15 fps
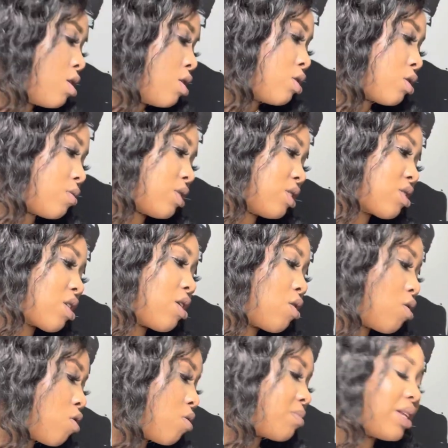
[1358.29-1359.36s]
So, I just got
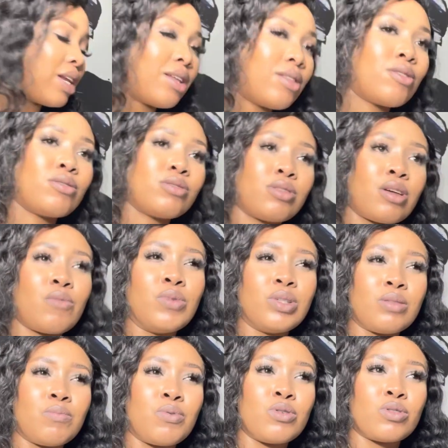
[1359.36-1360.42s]
home. The lady that was
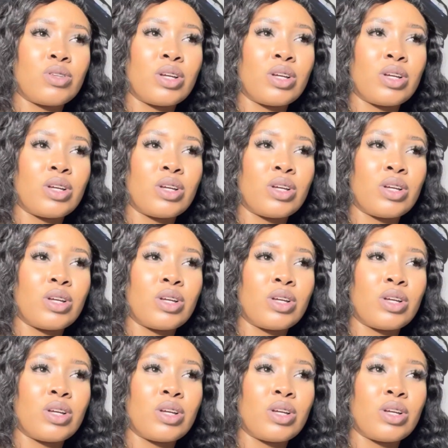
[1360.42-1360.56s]
supposed to